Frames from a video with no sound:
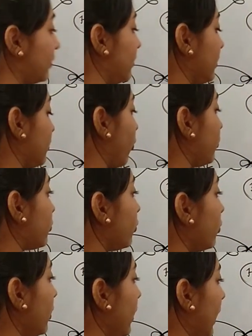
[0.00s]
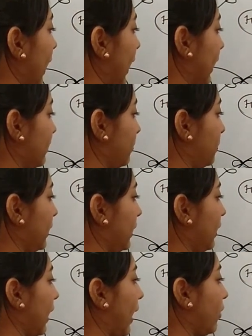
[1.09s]
This is also
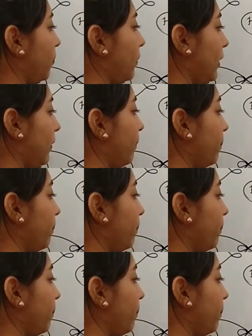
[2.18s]
sp and p.